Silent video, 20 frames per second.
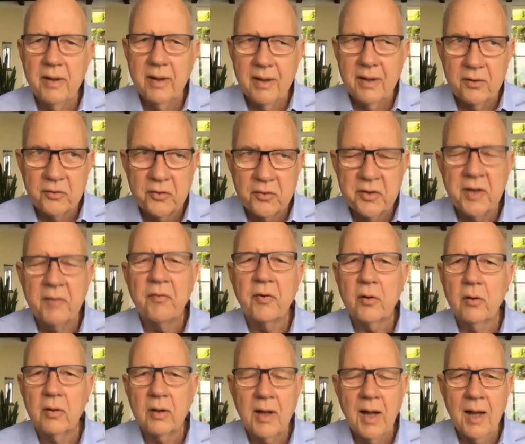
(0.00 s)
is
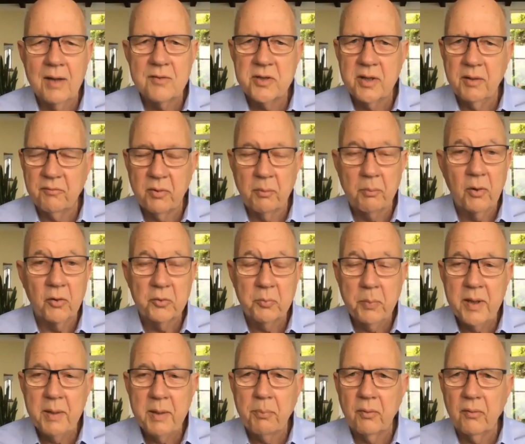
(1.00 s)
difficult concept for most
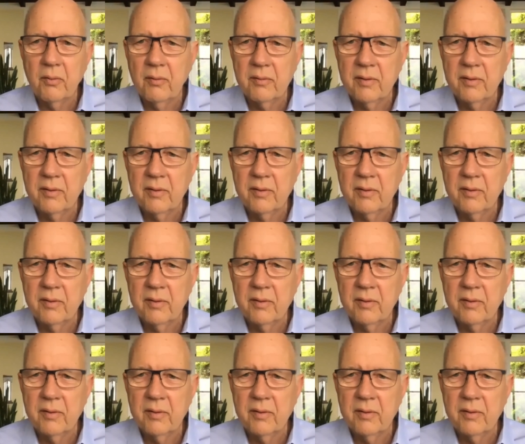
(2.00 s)
people.